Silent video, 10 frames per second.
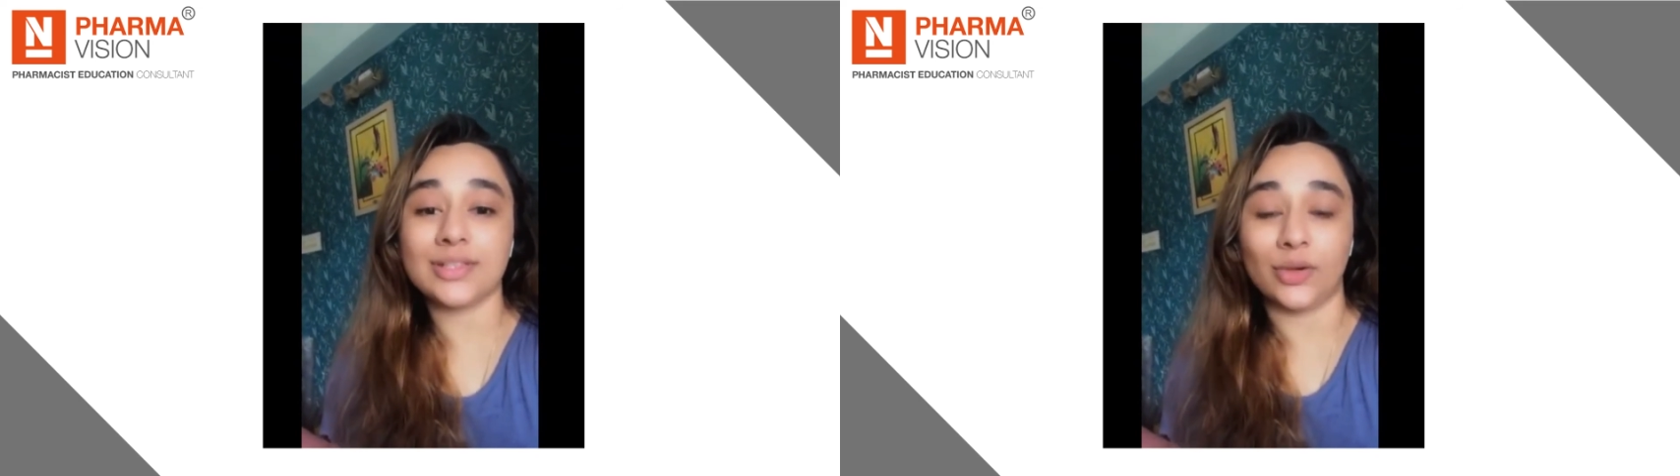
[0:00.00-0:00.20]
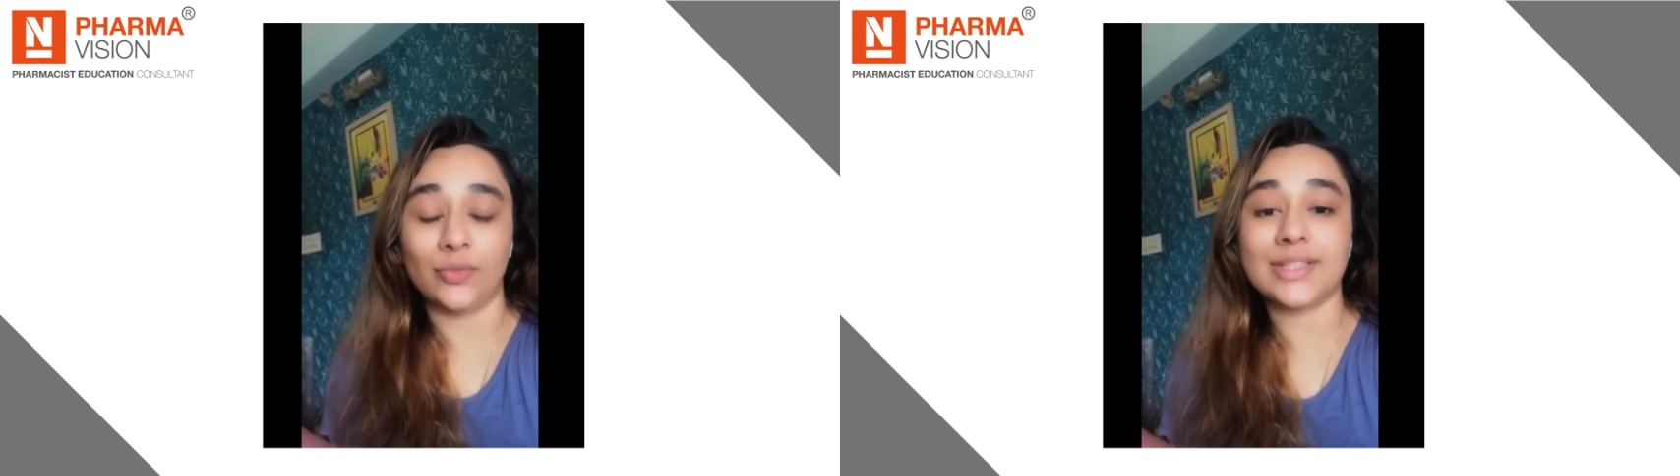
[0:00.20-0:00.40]
the
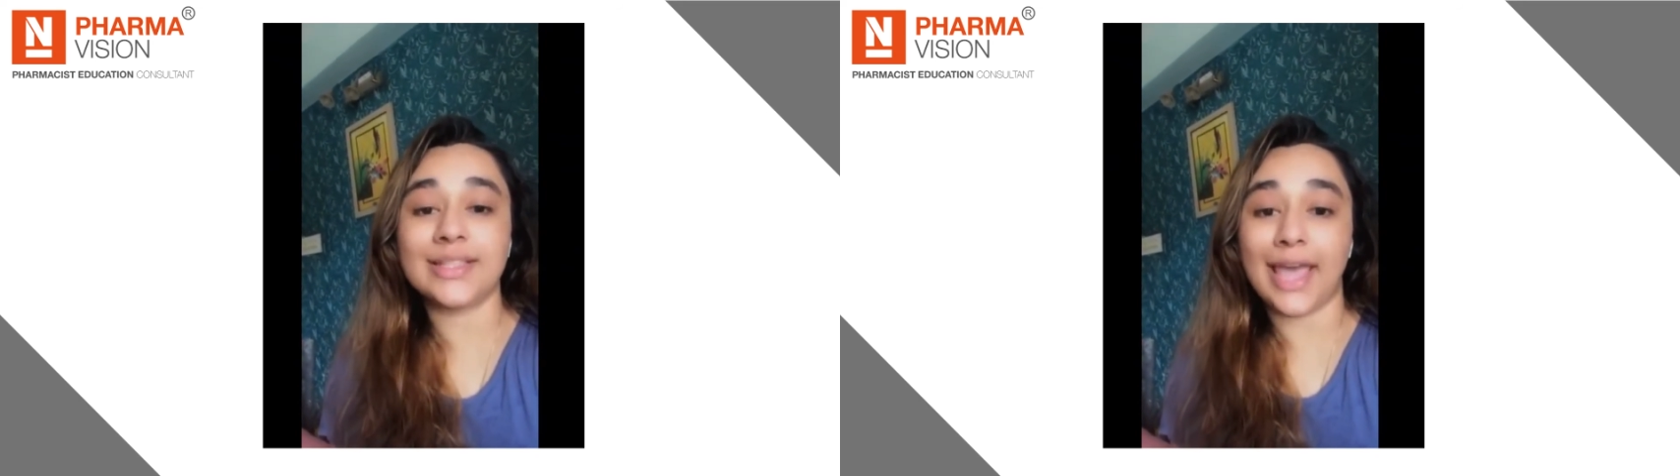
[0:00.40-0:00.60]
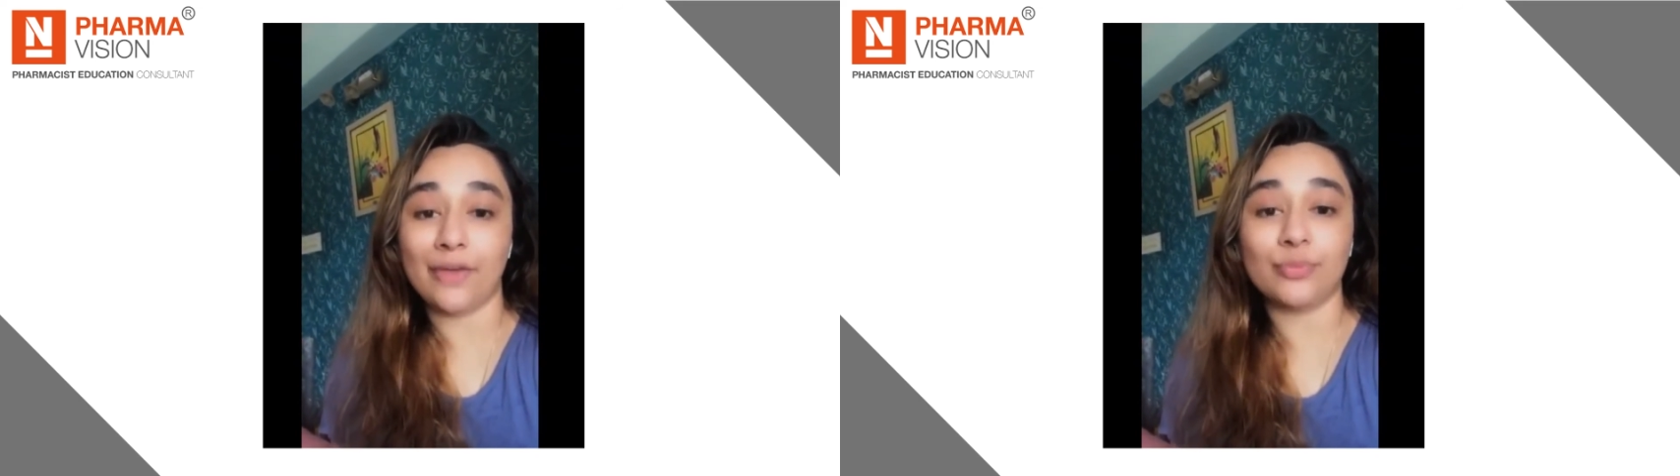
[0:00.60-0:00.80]
service
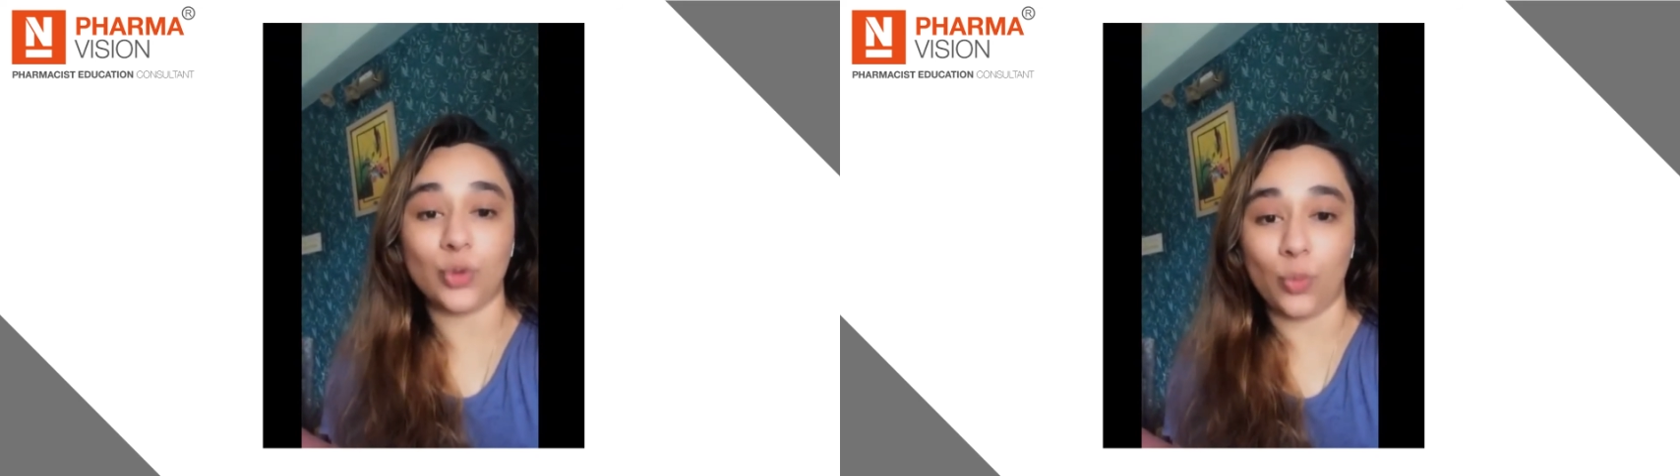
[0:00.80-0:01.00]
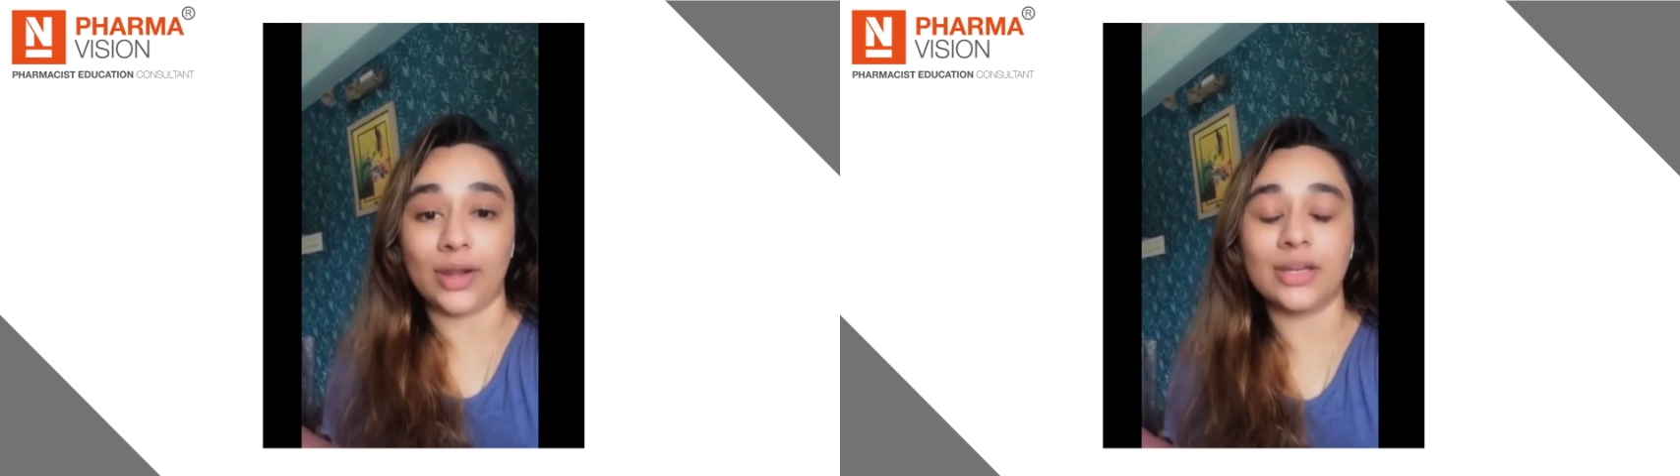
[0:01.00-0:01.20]
they have
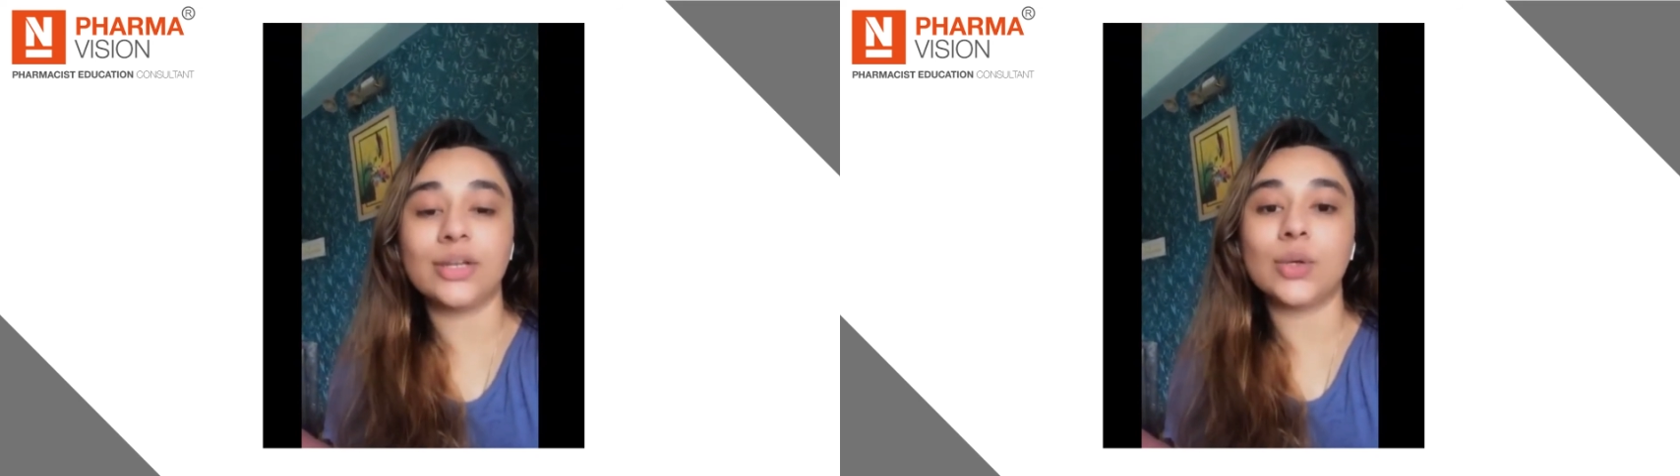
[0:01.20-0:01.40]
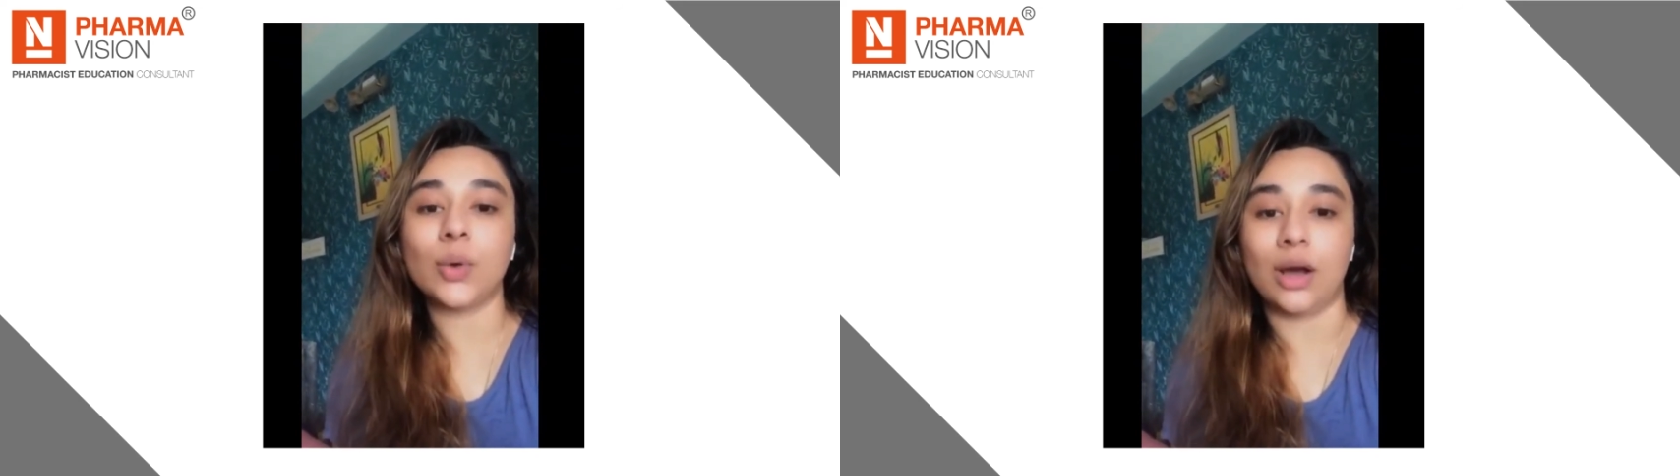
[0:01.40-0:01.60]

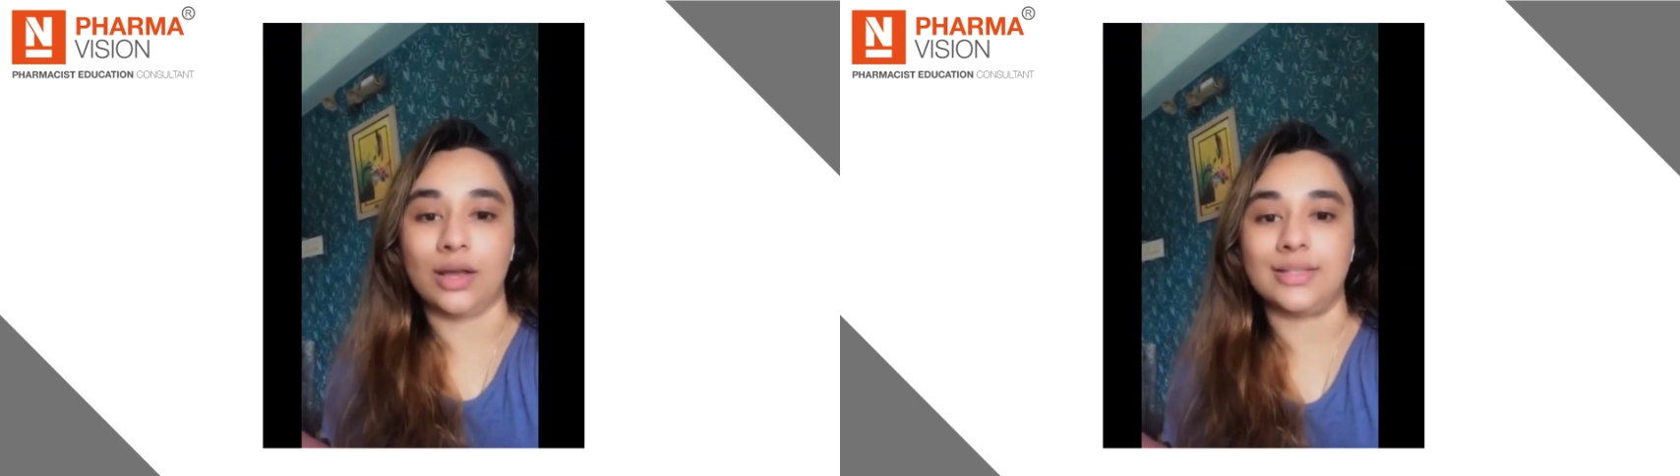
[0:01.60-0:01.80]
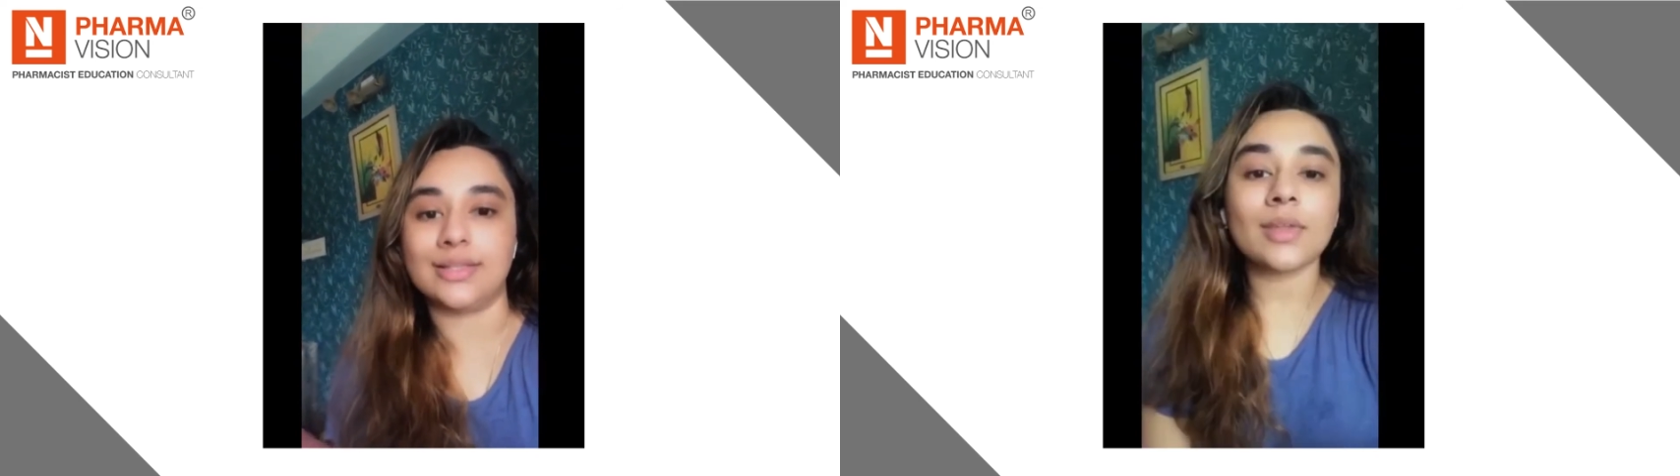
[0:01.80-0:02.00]
provided to
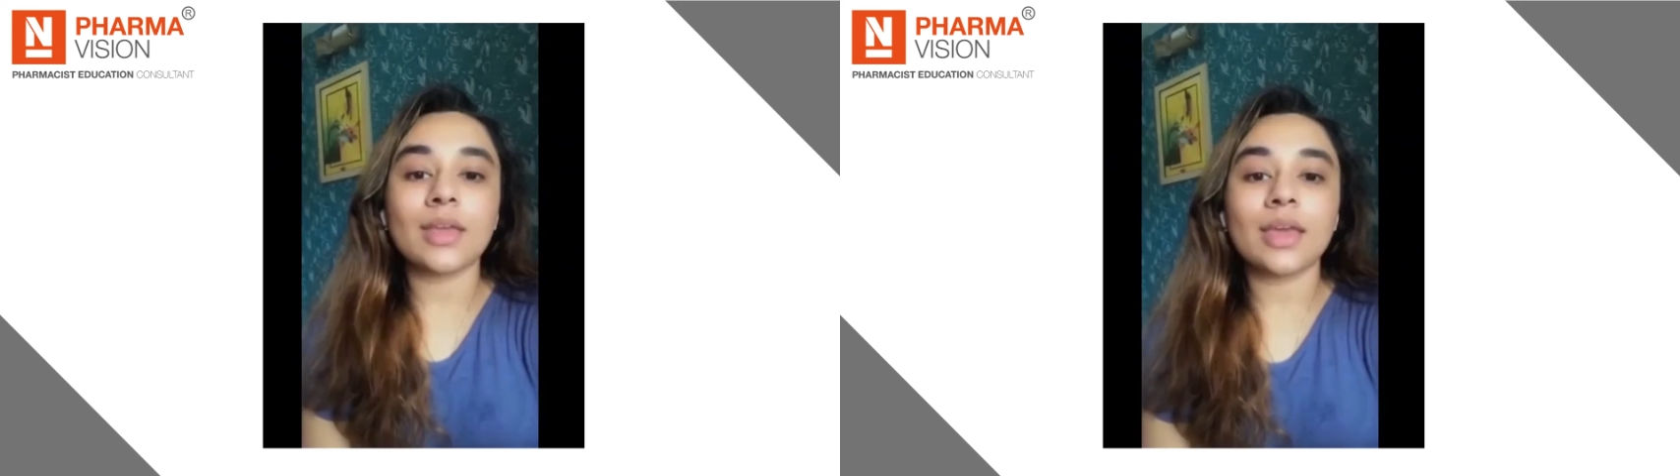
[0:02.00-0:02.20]
us.